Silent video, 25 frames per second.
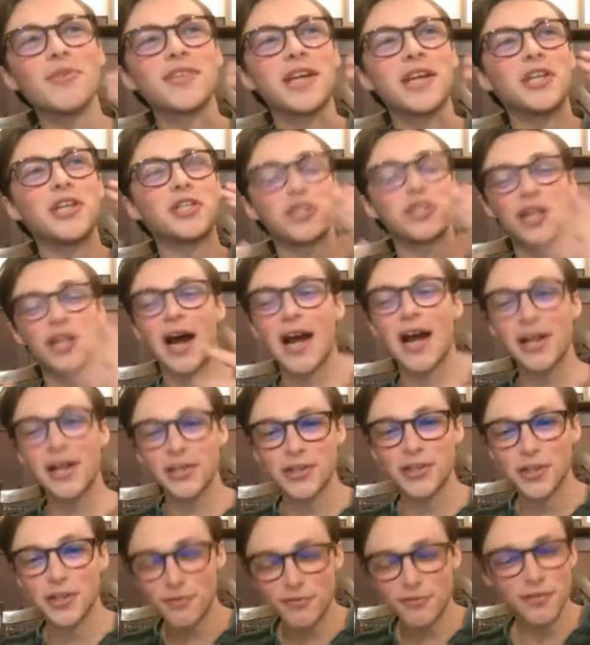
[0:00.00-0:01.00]

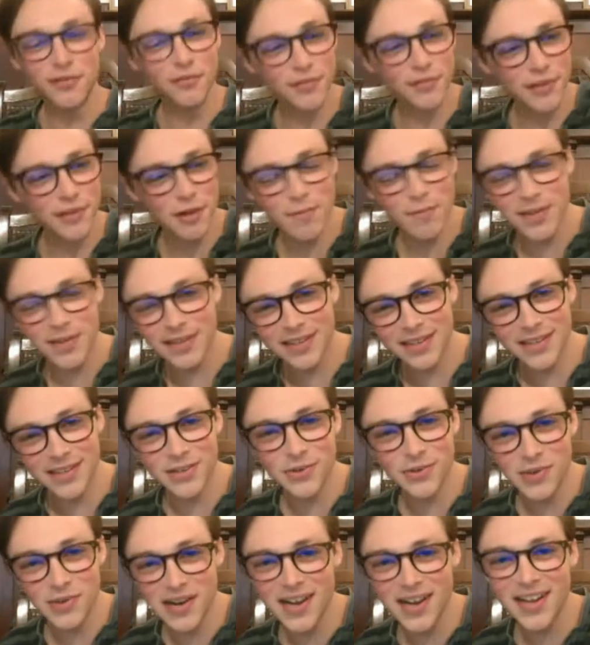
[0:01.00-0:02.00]
childhood fulfillment in
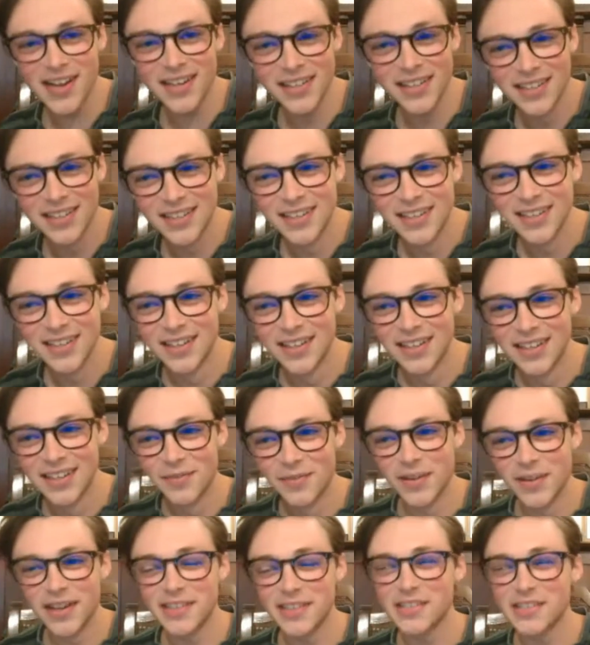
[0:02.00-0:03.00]
a way.
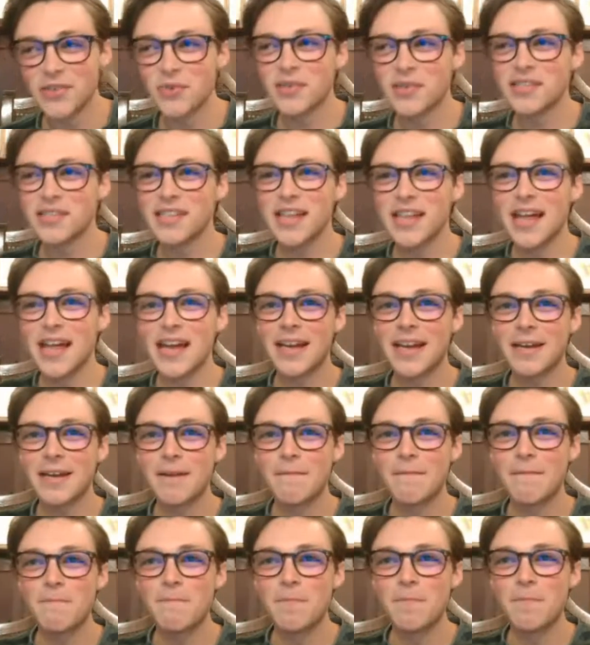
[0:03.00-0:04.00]
Because it was
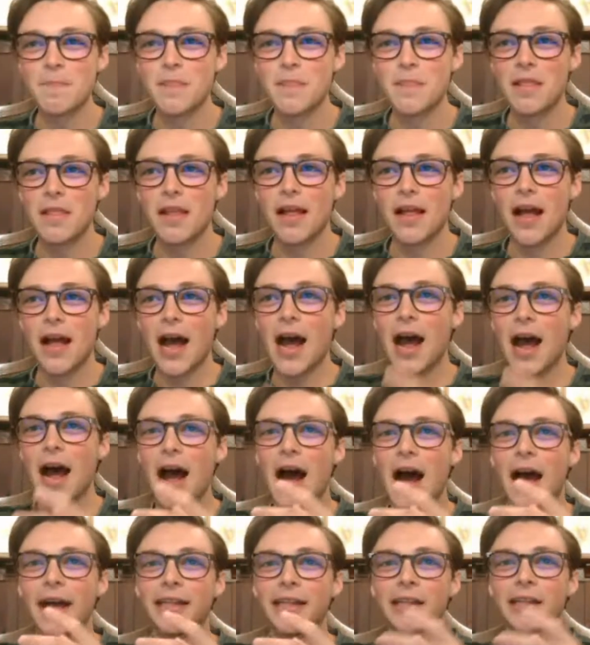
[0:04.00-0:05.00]
like,
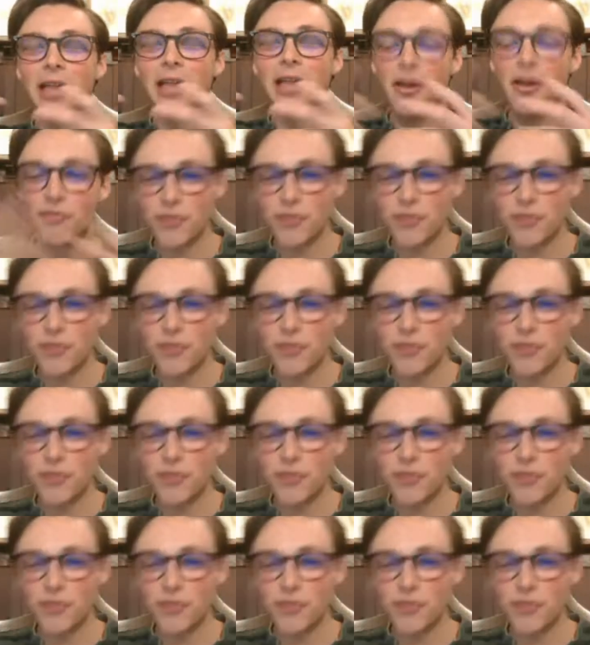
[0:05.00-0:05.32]
I loved